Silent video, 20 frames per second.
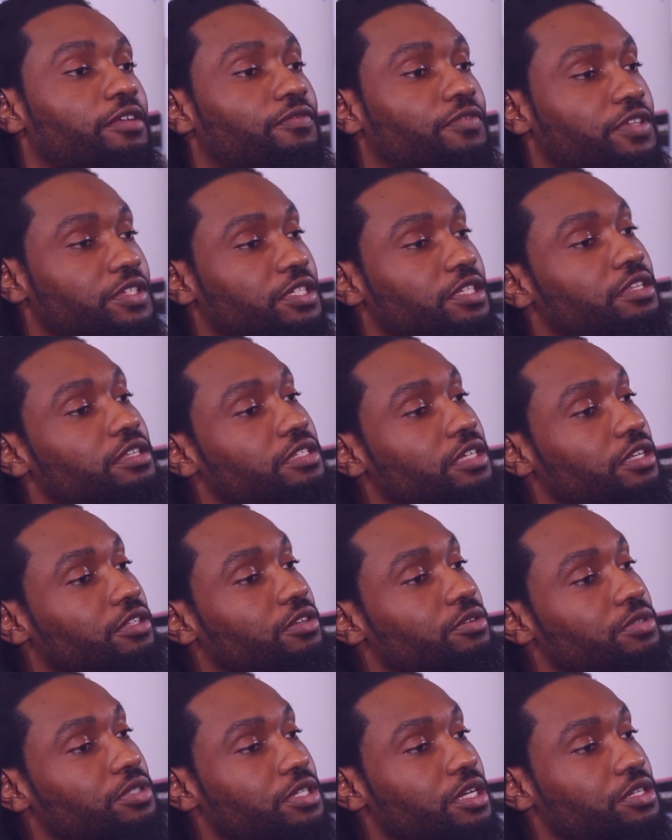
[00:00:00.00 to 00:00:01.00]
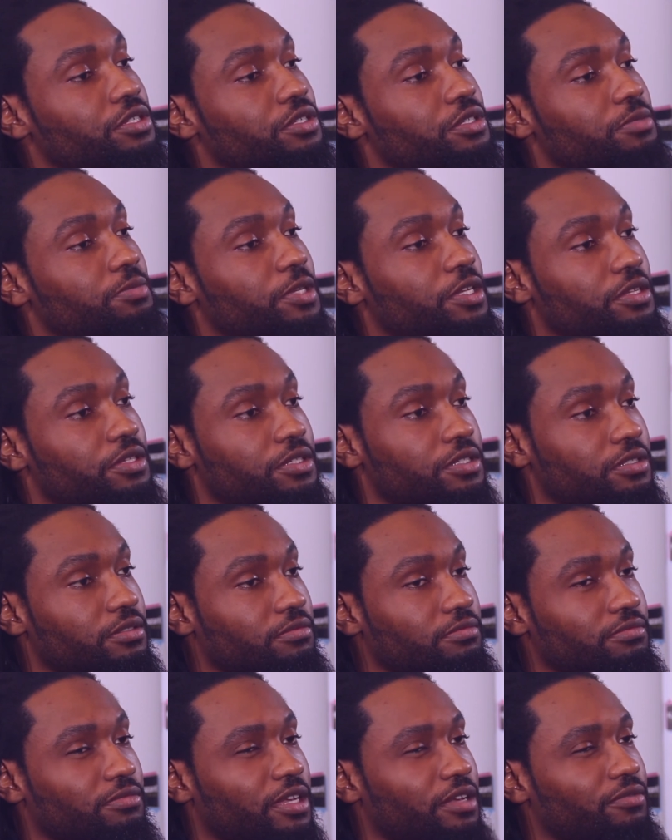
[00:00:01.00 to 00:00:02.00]
facilitate those sessions, because
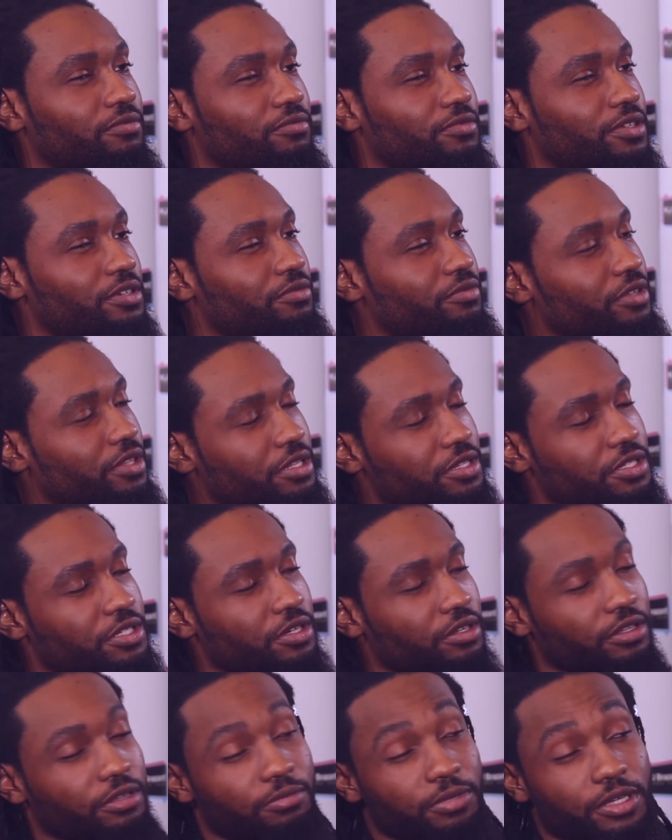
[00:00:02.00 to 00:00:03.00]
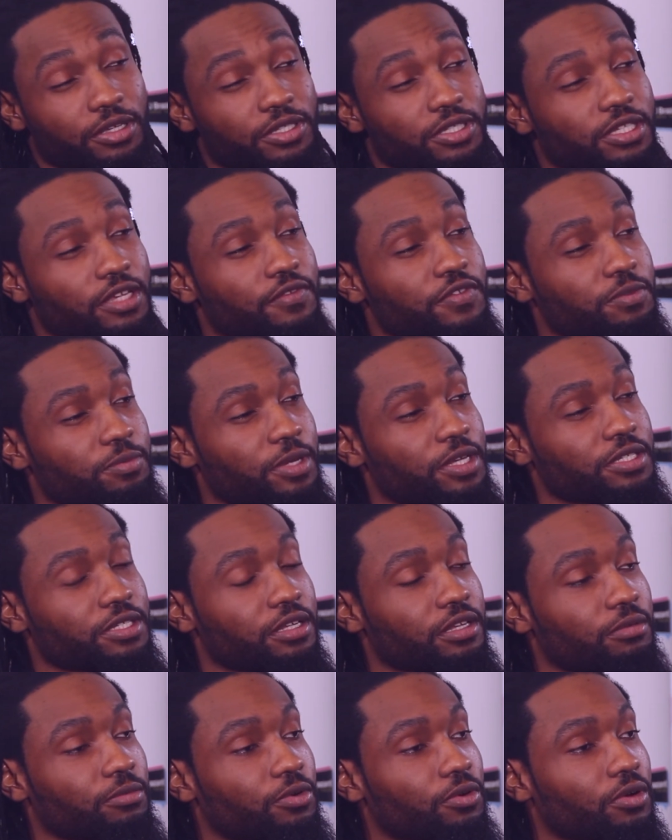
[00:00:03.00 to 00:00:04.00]
that wouldn't necessarily be a safe space
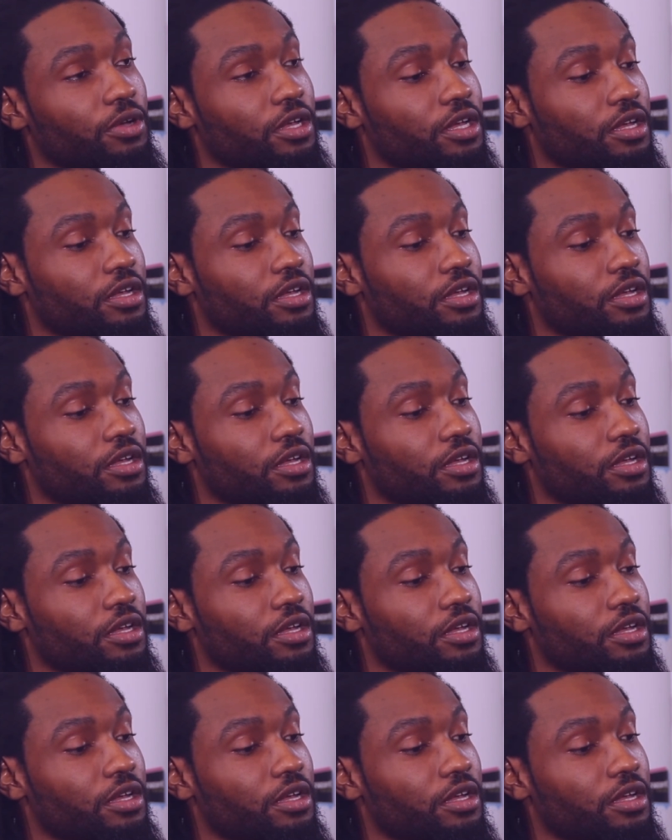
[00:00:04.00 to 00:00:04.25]
anymore.